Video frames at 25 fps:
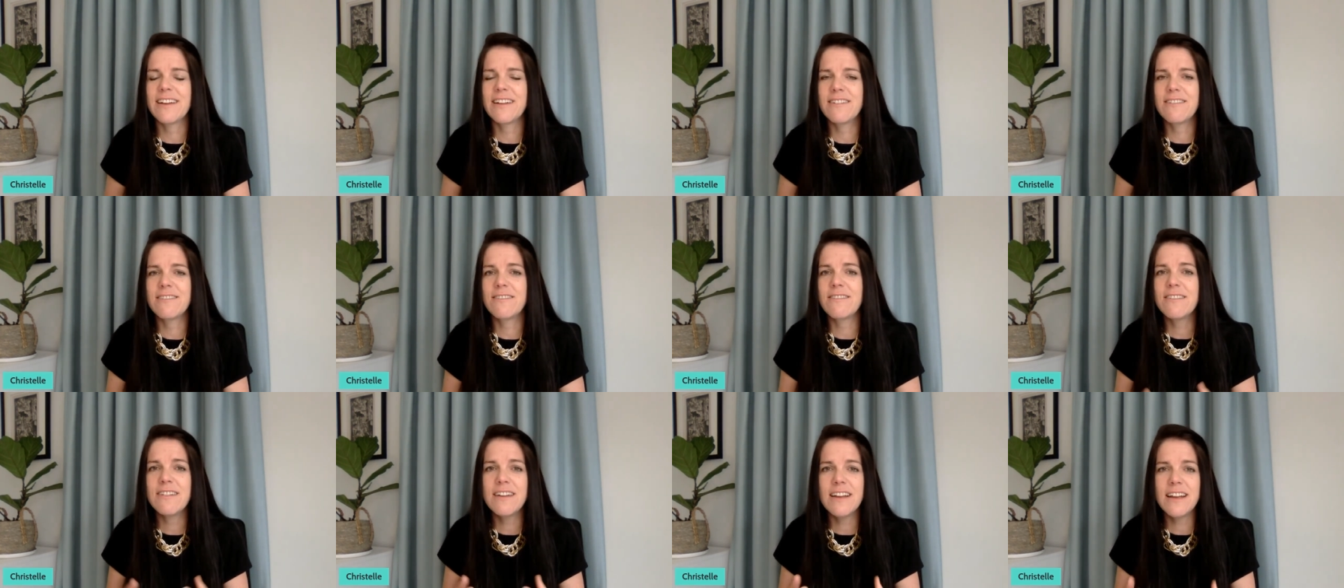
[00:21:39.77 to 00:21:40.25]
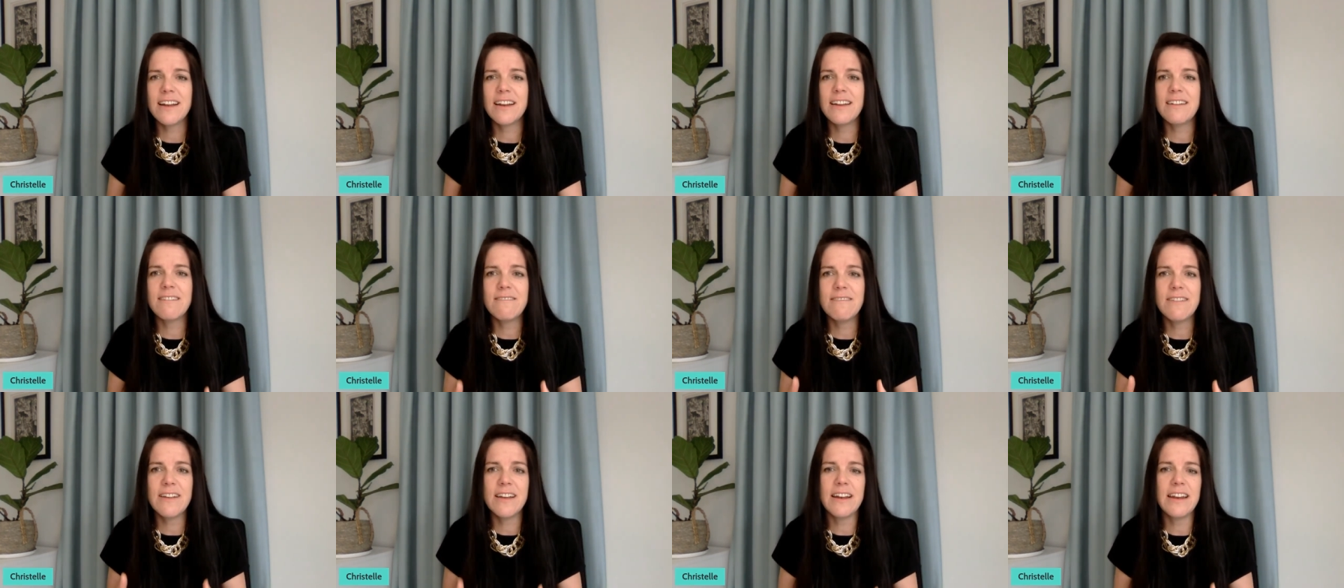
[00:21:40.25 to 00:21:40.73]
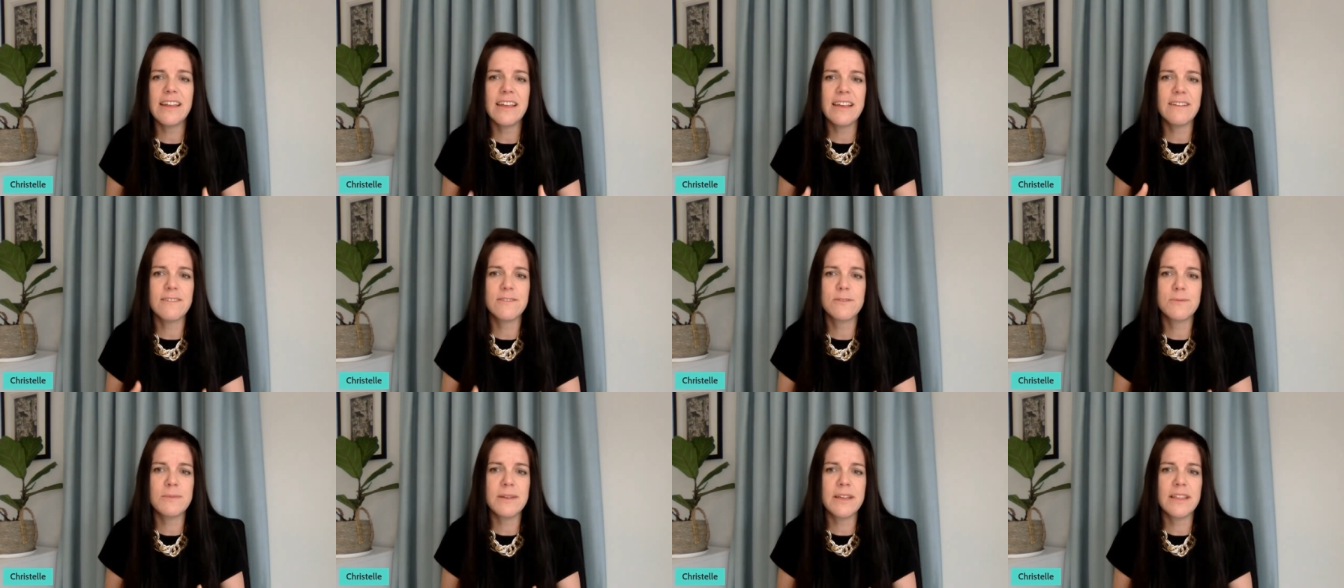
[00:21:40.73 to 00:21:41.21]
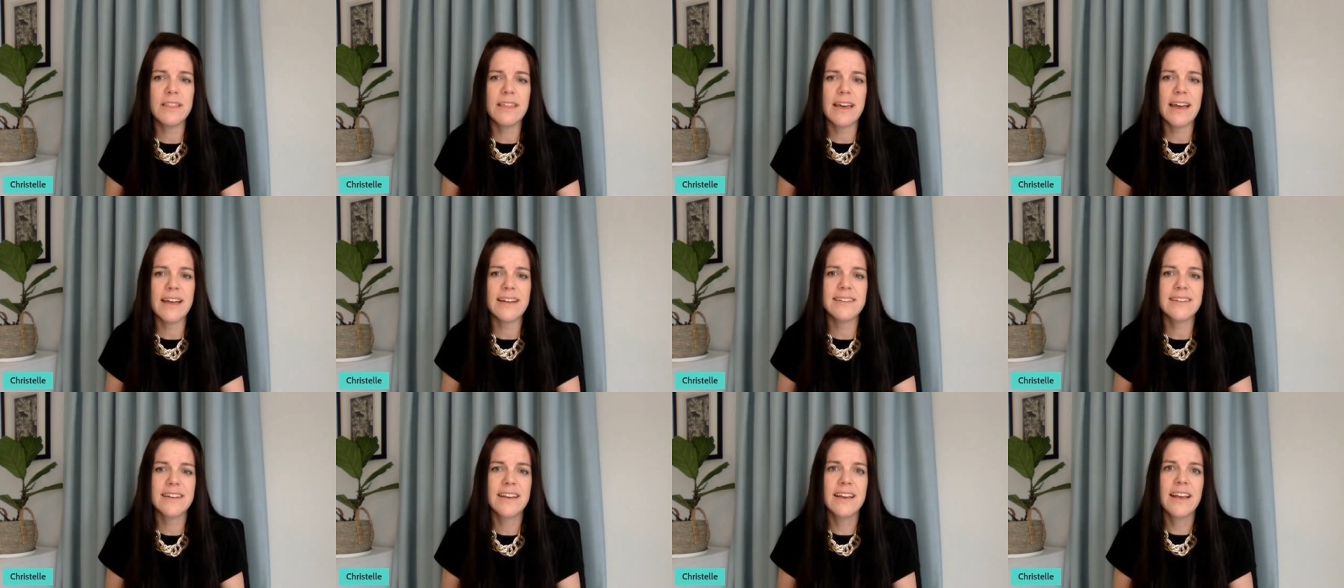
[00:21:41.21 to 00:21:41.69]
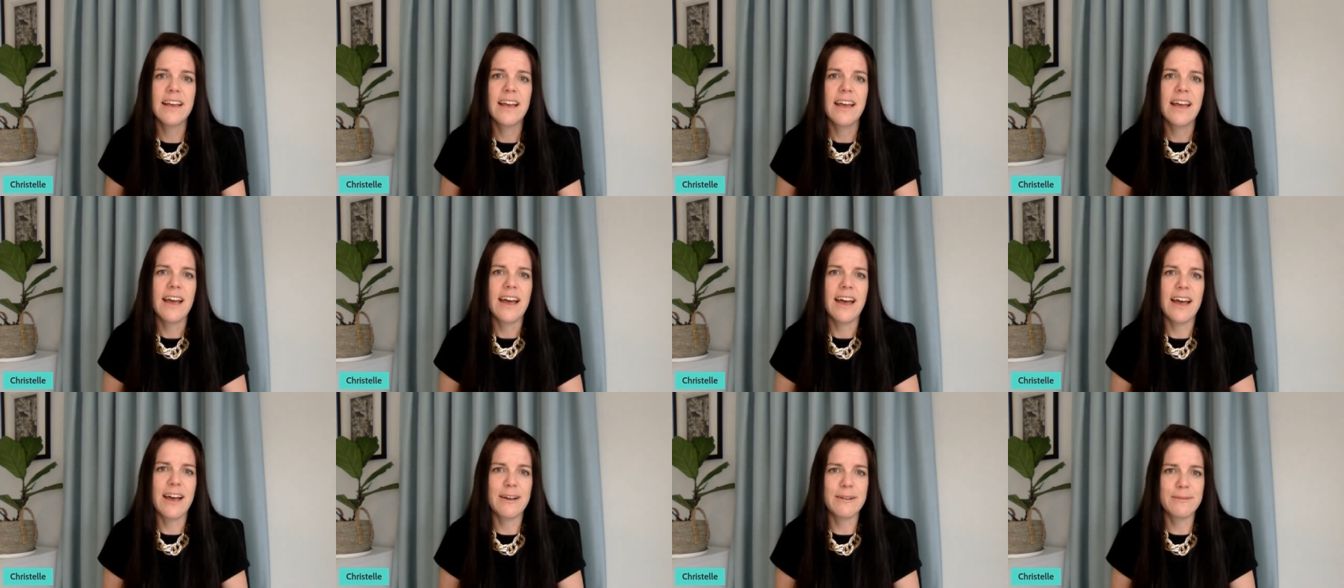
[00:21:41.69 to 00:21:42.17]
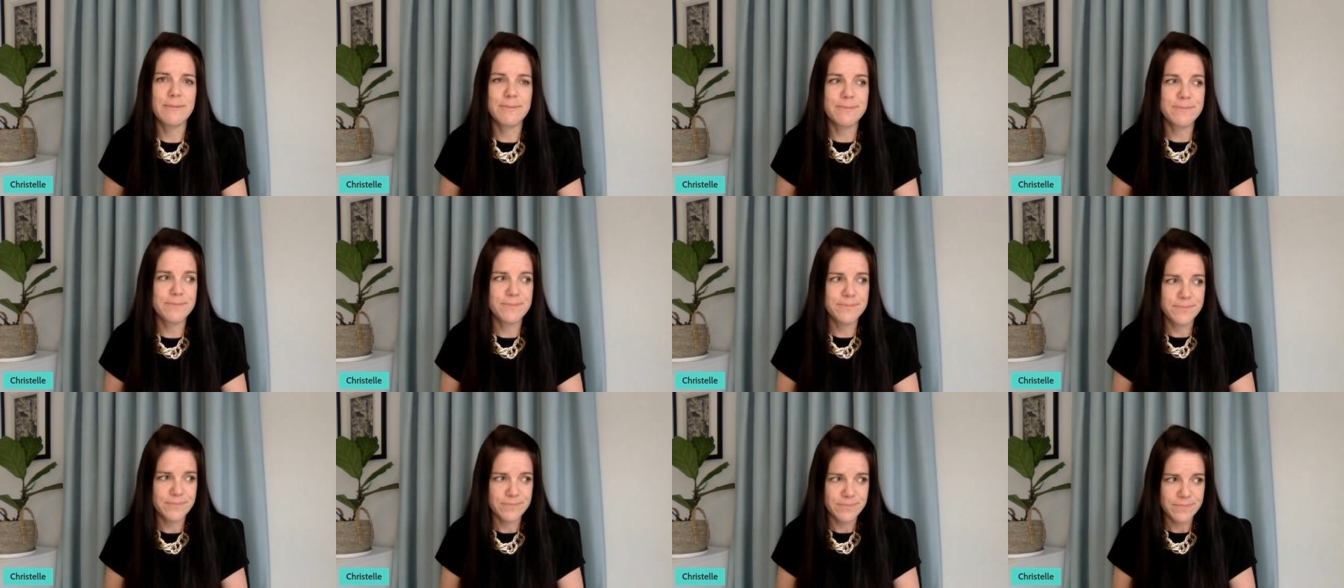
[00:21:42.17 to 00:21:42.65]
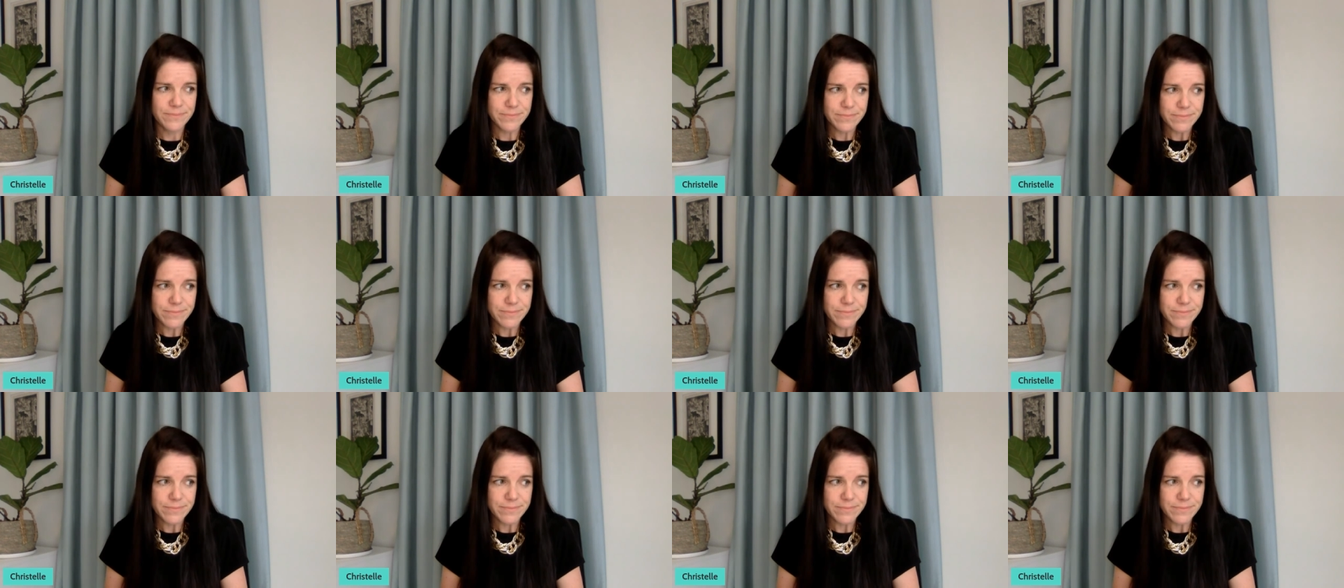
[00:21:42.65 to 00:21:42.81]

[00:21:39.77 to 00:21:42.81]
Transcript: It really, really gives me that, um,